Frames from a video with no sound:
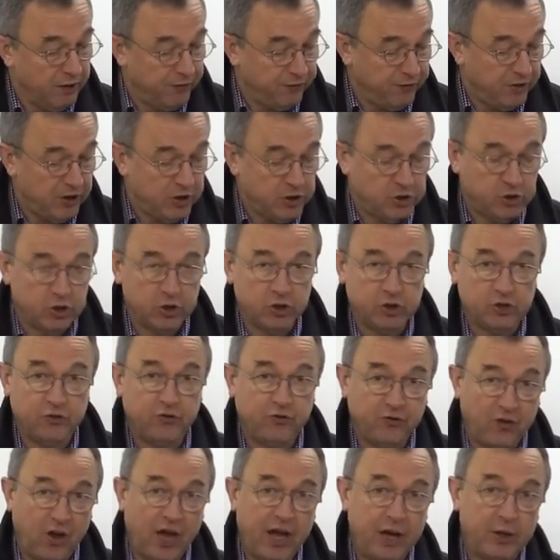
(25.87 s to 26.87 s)
features
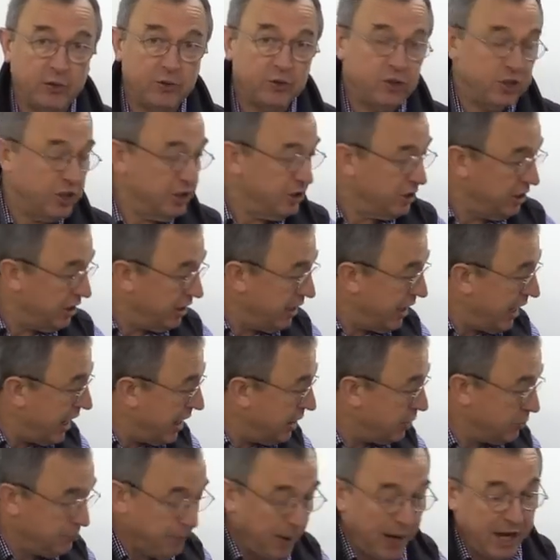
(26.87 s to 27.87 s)
found in the
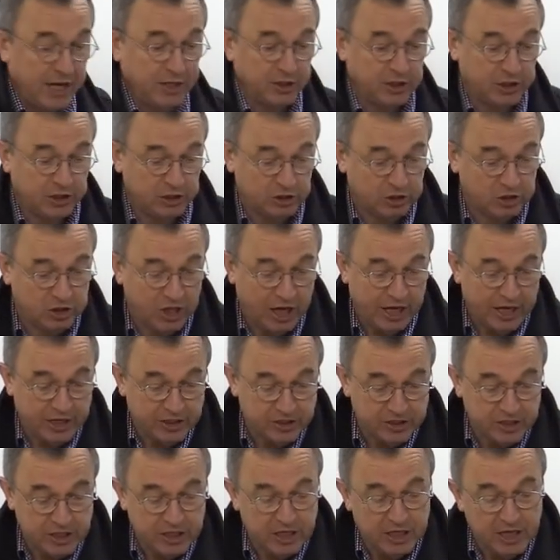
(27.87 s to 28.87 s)
edge banding
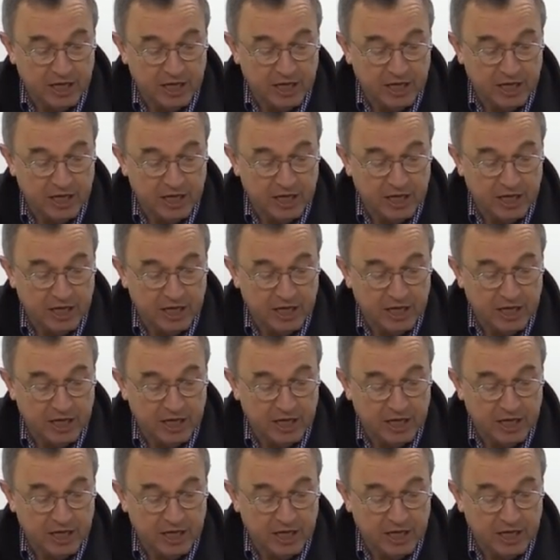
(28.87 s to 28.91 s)
set